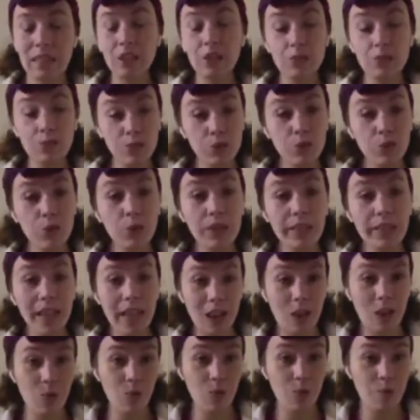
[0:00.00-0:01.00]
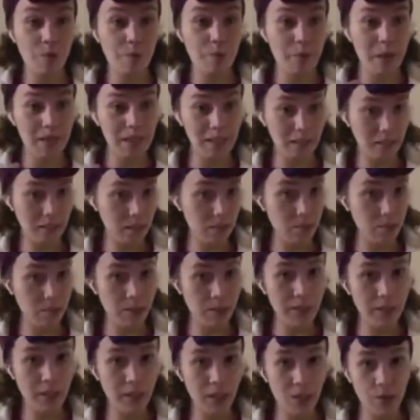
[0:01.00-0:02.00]
truly how we're meant to
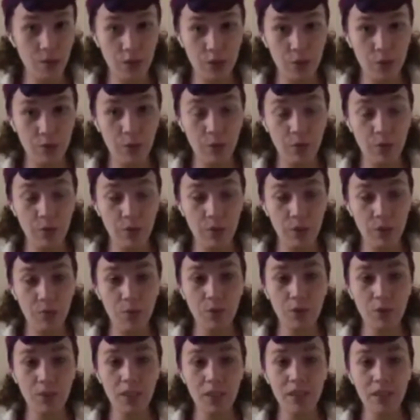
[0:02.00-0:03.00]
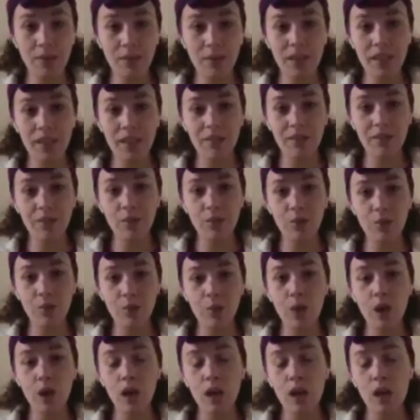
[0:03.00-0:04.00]
breathe, how we're supposed to breathe, right? If you
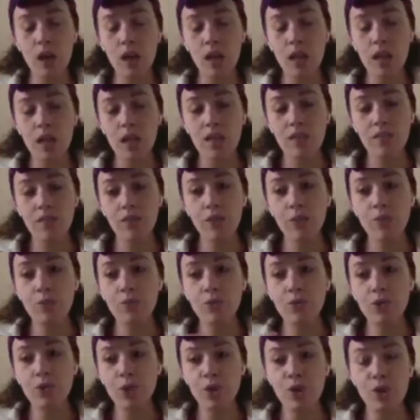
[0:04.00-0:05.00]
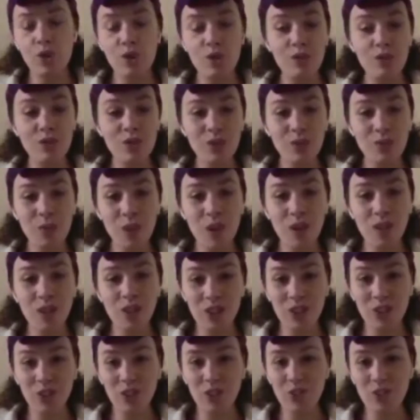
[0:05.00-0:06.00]
observe small
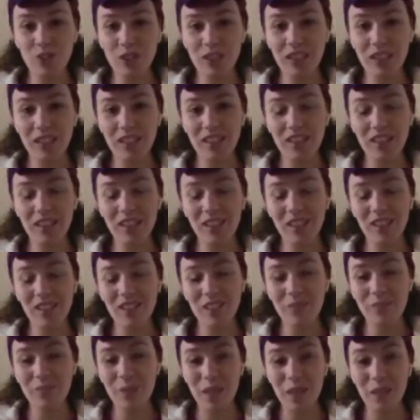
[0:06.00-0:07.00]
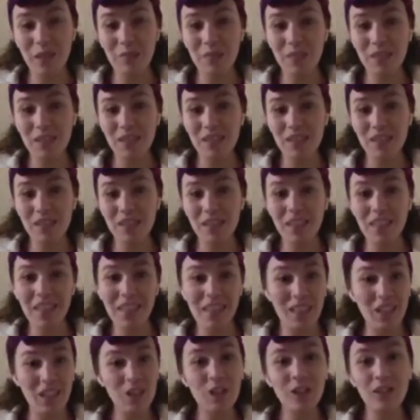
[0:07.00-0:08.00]
children or babies,
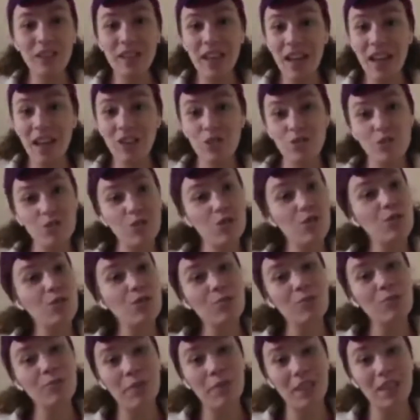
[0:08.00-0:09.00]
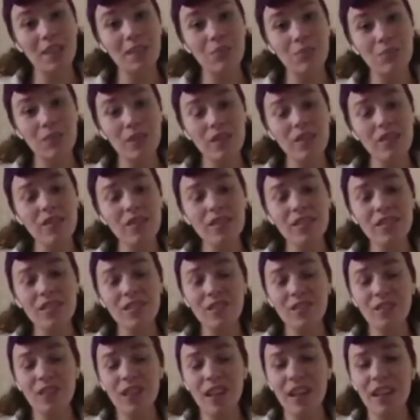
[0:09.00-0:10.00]
they are natural belly breathers,
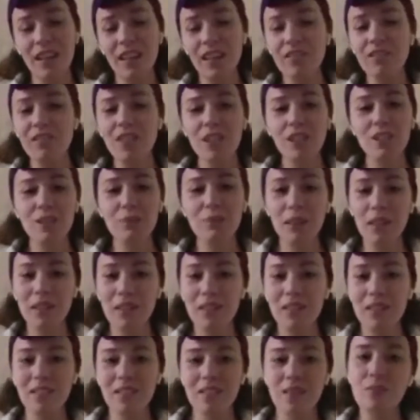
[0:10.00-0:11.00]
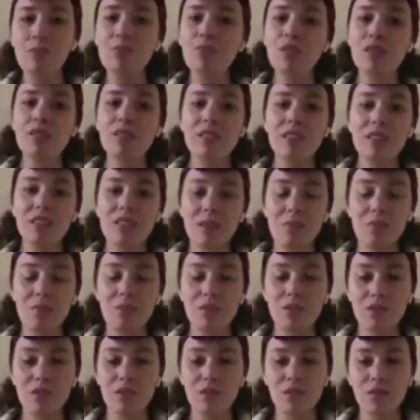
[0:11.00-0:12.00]
okay? And I've talked about this in a previous
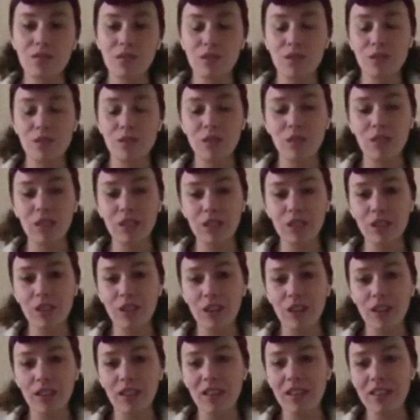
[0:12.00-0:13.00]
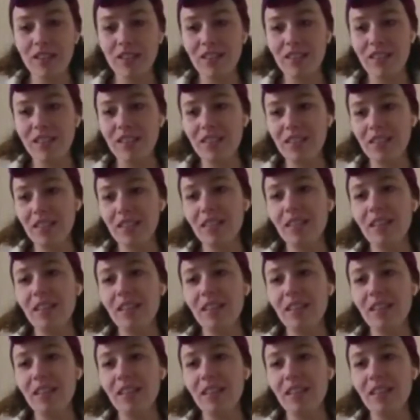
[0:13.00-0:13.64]
episode earlier on this season.